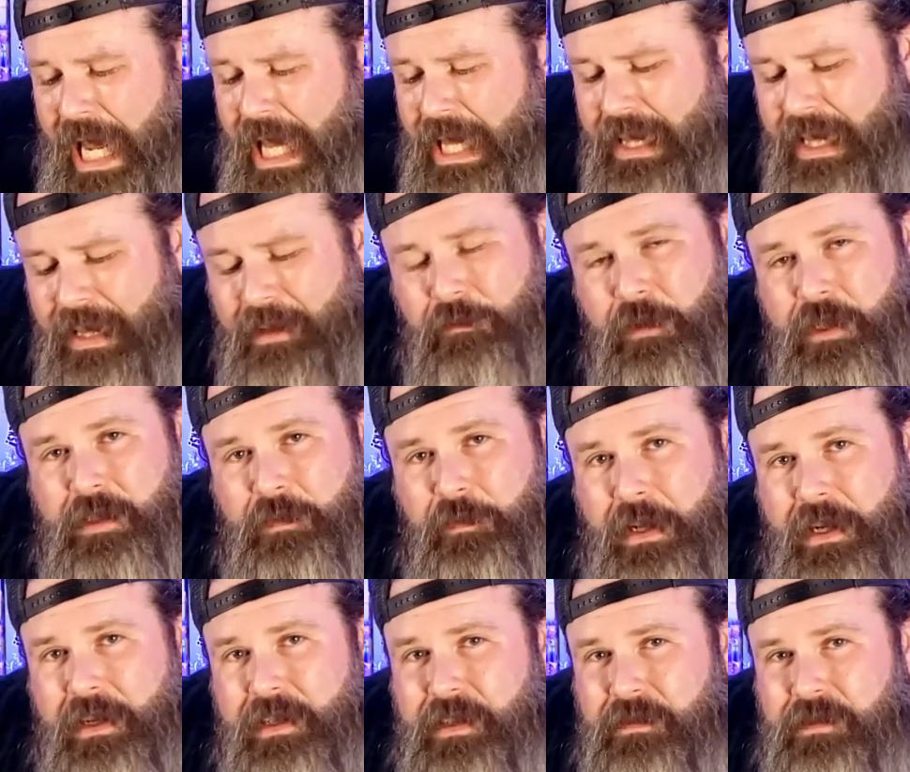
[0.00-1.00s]
And then once
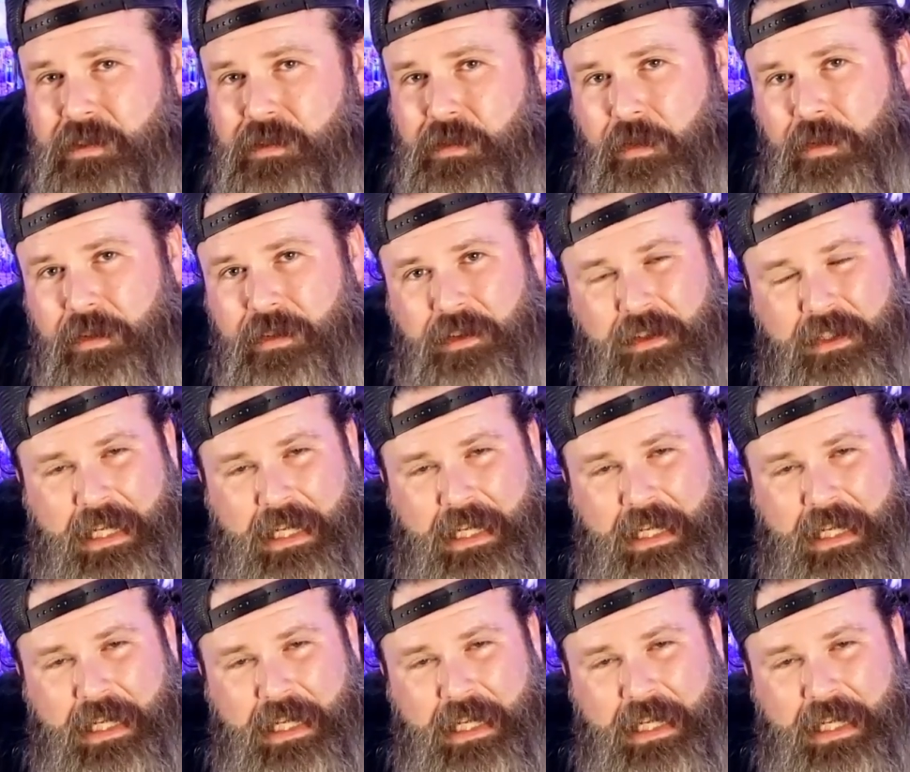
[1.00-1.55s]
players have scored their